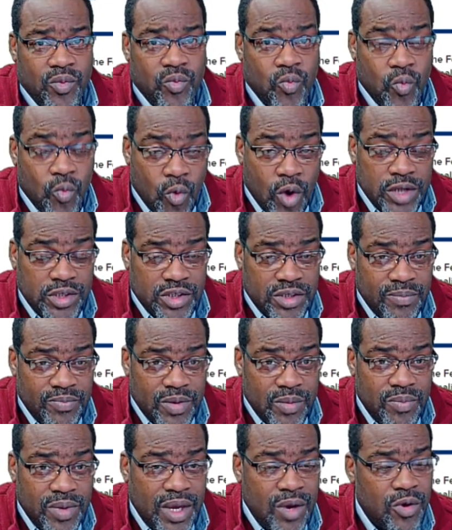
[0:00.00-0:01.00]
wants them
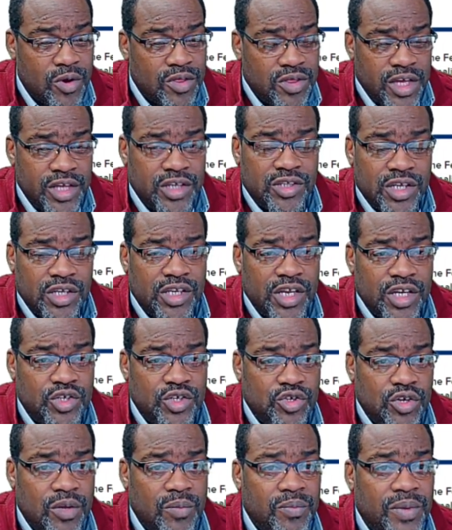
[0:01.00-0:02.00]
to be or thinks that they
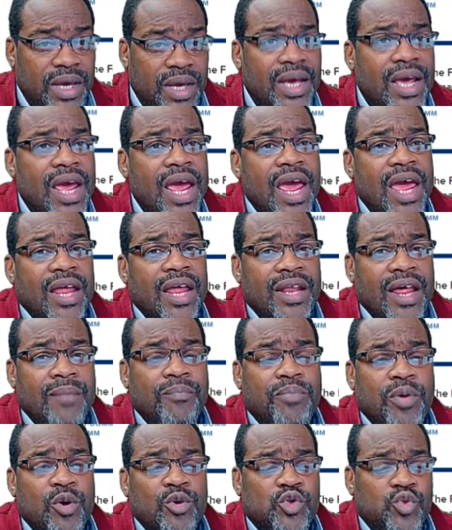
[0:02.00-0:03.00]
should be, that
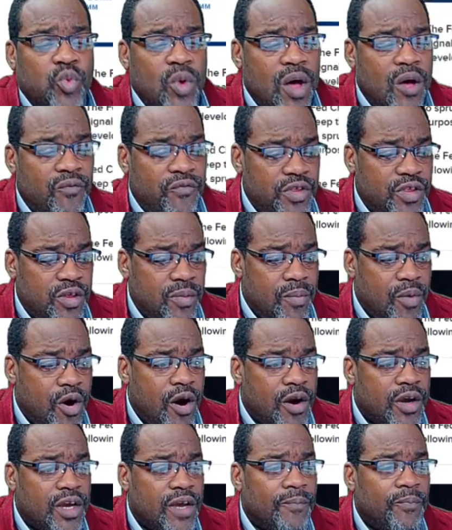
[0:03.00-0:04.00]
bodes well for the
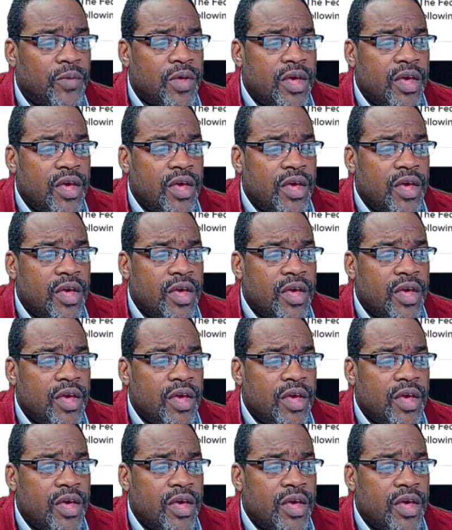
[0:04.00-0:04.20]
market.